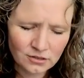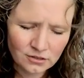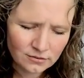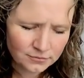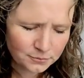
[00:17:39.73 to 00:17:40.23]

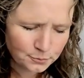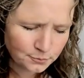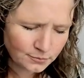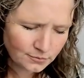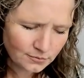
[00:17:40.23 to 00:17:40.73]

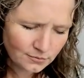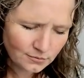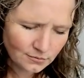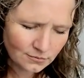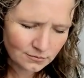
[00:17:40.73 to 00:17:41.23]

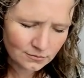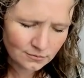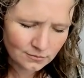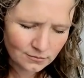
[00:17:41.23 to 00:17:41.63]
(silence)